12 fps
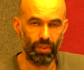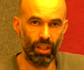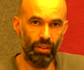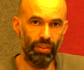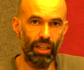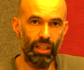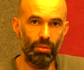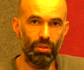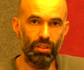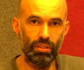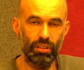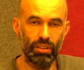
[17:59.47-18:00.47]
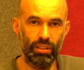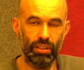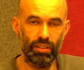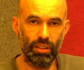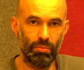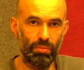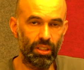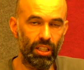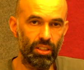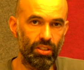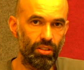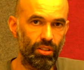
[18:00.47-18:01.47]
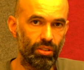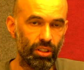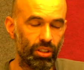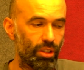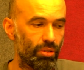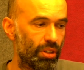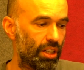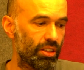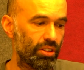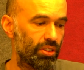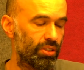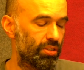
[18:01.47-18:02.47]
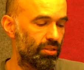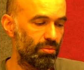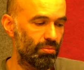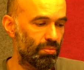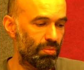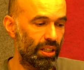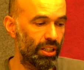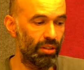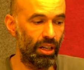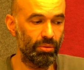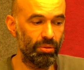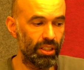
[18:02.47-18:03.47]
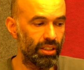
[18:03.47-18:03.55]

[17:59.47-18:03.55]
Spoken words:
available in this application, so you can go ahead and just play around with it